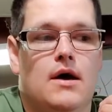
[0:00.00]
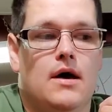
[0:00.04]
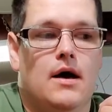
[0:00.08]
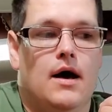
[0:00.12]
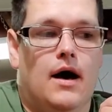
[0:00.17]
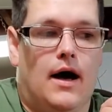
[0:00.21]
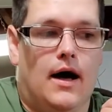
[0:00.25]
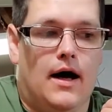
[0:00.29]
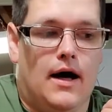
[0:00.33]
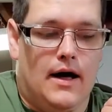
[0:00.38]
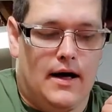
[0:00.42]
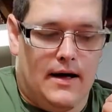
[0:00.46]

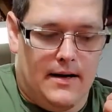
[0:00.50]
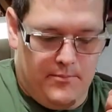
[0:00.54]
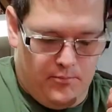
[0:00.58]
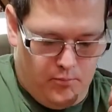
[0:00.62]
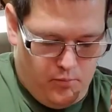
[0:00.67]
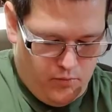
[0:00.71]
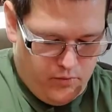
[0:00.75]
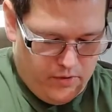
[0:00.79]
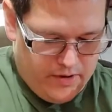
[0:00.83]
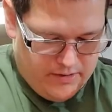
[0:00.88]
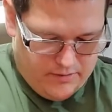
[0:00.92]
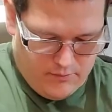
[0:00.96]

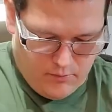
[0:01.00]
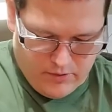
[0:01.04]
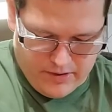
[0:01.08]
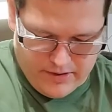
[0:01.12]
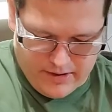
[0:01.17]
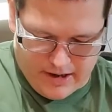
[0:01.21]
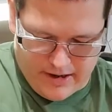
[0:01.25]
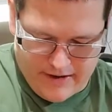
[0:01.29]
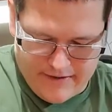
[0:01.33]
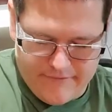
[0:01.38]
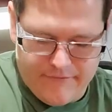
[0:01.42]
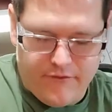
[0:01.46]
when
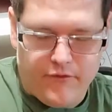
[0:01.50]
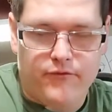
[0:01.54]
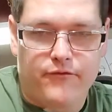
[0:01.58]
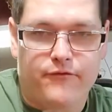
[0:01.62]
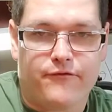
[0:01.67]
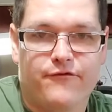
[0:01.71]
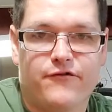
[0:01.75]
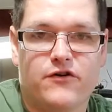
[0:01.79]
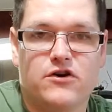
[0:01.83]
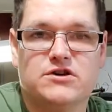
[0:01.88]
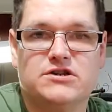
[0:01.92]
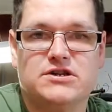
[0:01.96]
I
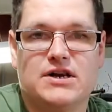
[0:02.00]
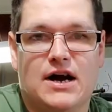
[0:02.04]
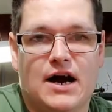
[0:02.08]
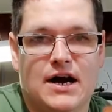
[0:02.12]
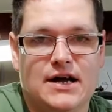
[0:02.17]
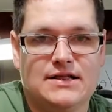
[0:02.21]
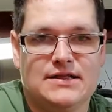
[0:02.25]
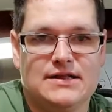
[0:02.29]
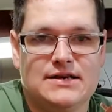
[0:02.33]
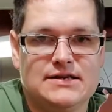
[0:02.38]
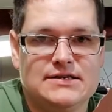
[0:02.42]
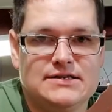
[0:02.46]
first cut
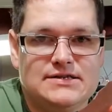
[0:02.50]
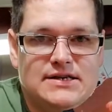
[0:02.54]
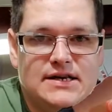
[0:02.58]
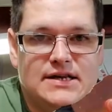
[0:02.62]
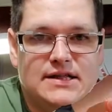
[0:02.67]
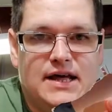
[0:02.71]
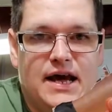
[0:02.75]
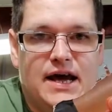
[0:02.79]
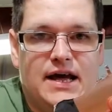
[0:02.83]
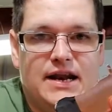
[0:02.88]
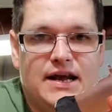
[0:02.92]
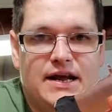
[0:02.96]
this in
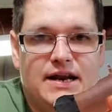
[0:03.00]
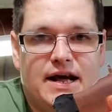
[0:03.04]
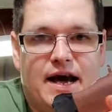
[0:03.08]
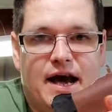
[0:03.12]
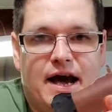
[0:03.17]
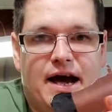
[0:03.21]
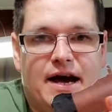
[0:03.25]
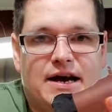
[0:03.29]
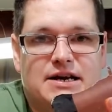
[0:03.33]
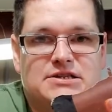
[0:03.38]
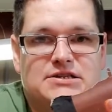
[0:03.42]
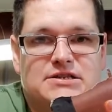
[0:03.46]
that, it
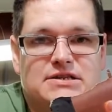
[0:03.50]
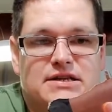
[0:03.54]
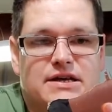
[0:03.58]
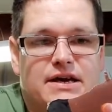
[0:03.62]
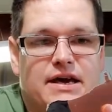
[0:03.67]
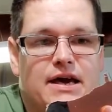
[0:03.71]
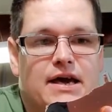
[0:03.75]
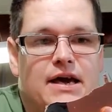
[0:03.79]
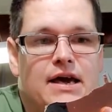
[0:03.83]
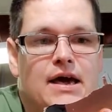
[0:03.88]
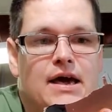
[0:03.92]
actually